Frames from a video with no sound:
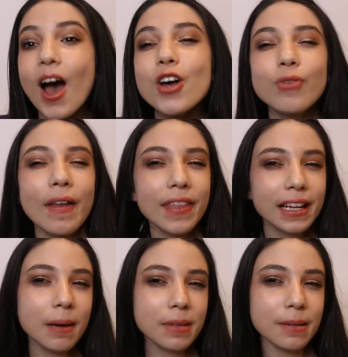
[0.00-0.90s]
So I
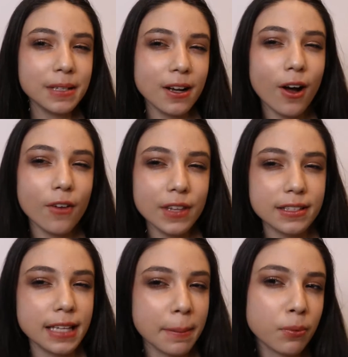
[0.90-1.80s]
think I'm going to be calling
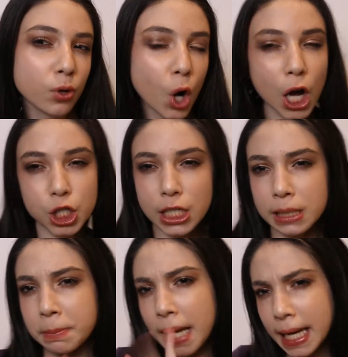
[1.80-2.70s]
this like
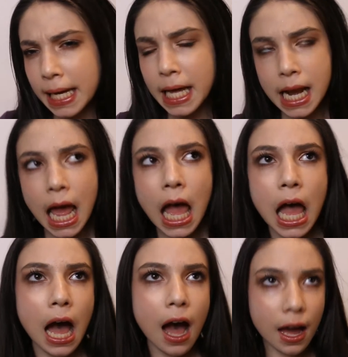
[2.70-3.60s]
Project Pan.
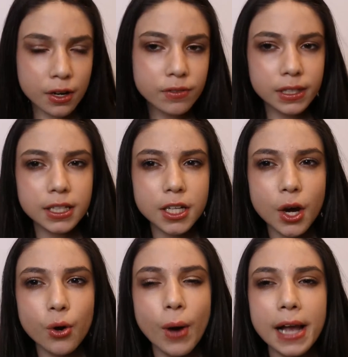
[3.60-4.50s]
I don't really
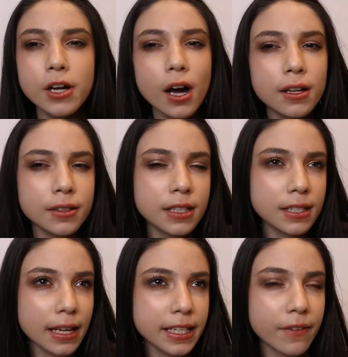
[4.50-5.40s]
know. I got this
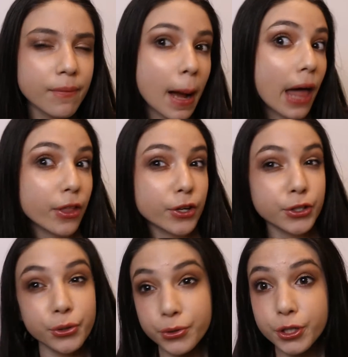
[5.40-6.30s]
idea from other
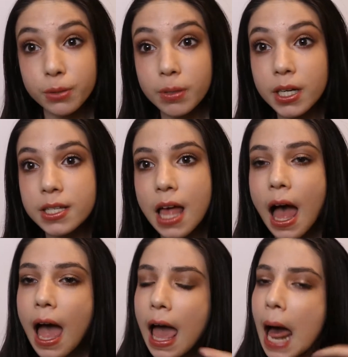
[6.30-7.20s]
YouTubers
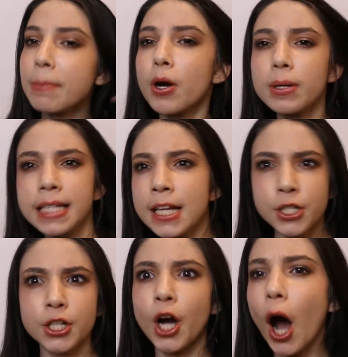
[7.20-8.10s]
and I had no
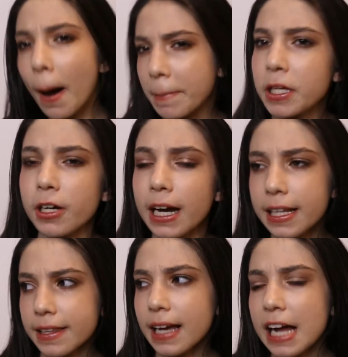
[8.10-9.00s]
intention copying or
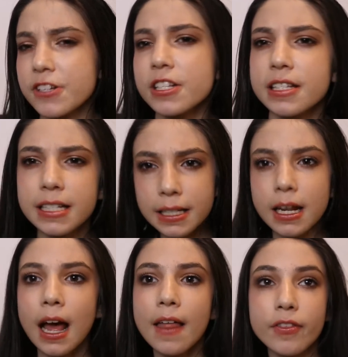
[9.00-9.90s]
anything. I just
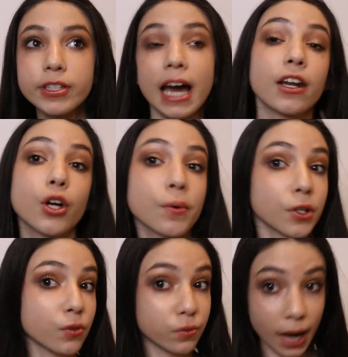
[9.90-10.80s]
seen this kind of going
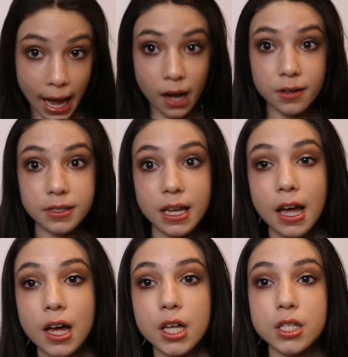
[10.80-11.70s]
around.
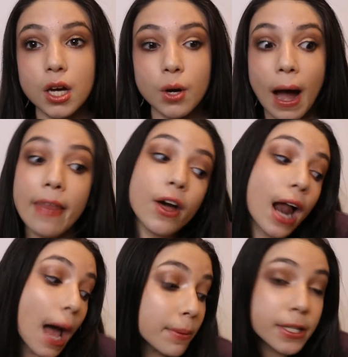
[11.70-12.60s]
So I thought
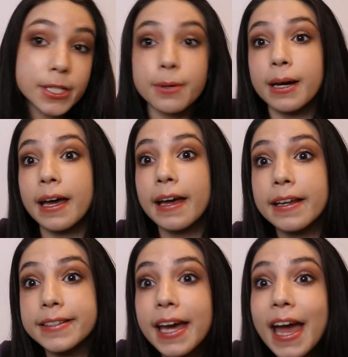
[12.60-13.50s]
I would do it.
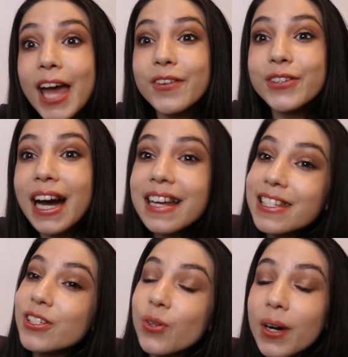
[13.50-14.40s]
And if you guys
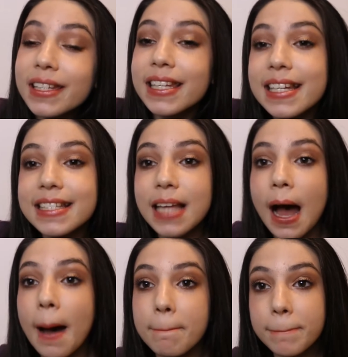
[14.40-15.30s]
enjoyed this,
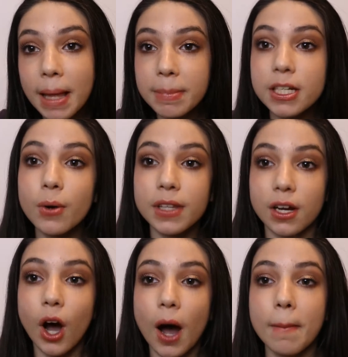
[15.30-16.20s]
let me know in the
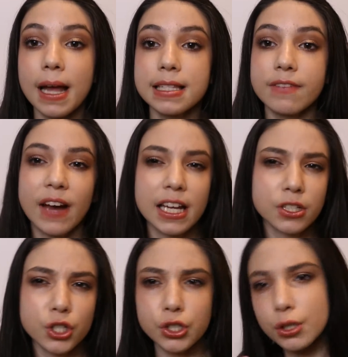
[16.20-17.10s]
comments if I
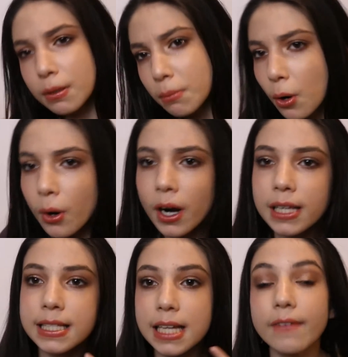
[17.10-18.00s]
should do it more
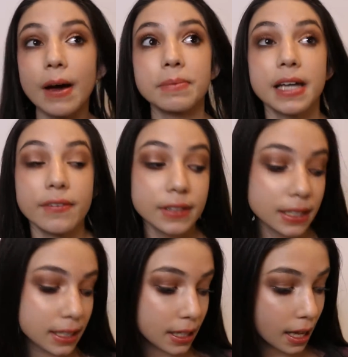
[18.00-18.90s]
and stuff. I'm
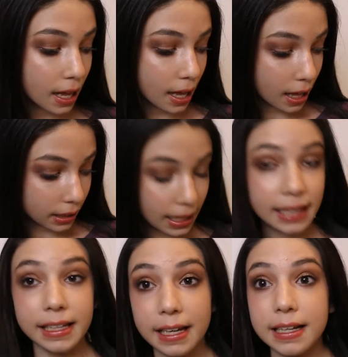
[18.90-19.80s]
definitely
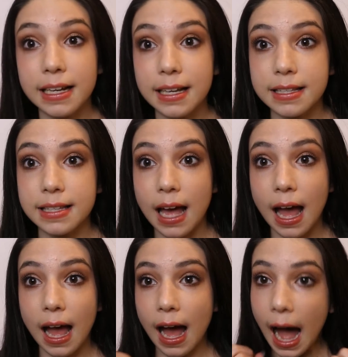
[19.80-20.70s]
like it because
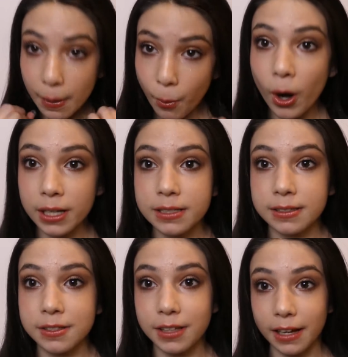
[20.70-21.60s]
I want
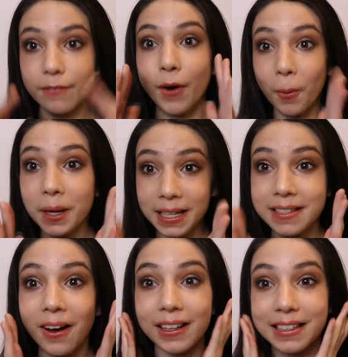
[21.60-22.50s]
to like
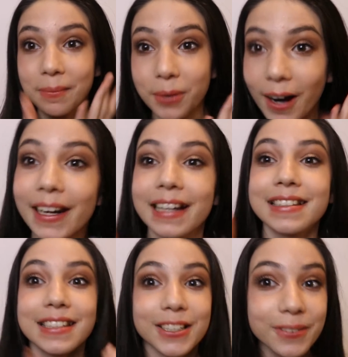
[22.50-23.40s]
focus on some
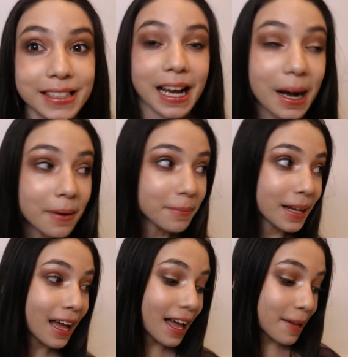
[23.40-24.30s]
products to use up
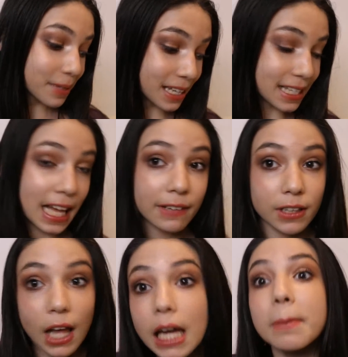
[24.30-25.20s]
because I have a
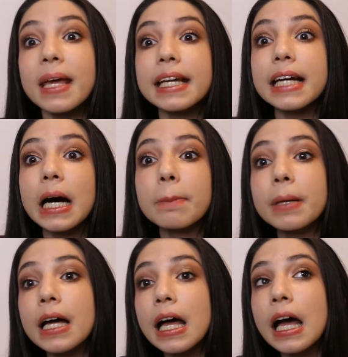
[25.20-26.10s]
lot of makeup.
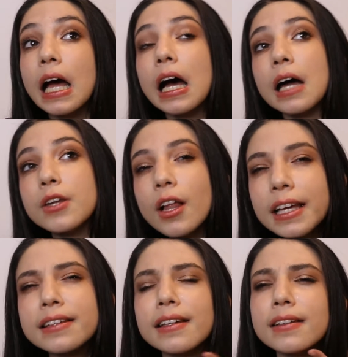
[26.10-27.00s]

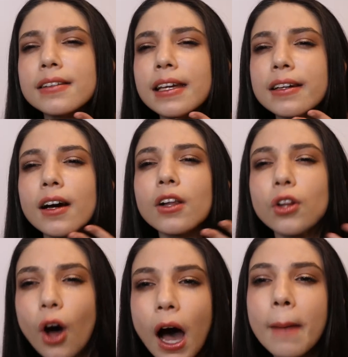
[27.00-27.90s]
Not like a
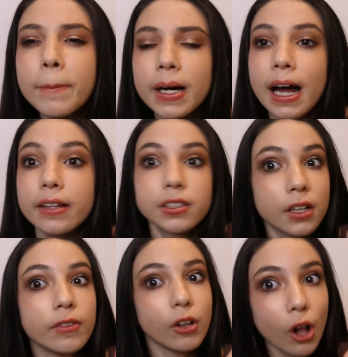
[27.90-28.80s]
lot, but I still
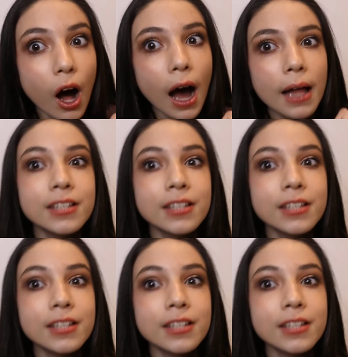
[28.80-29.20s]
have a lot.